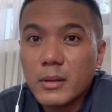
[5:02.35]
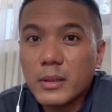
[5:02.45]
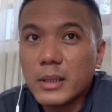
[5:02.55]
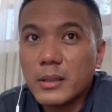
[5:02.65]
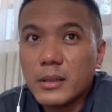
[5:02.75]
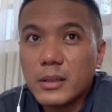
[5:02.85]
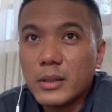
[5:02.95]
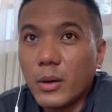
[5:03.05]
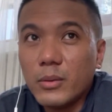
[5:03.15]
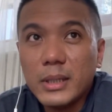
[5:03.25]
the
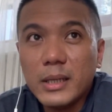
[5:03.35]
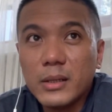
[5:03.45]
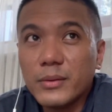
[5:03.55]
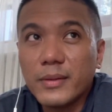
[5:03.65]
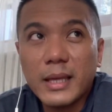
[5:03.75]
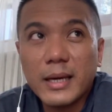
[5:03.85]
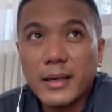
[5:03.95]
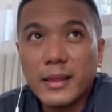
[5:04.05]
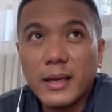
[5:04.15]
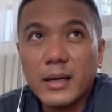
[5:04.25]
only good thing I
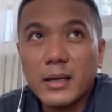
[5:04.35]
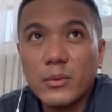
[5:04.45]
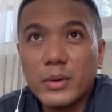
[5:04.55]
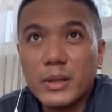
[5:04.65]
think with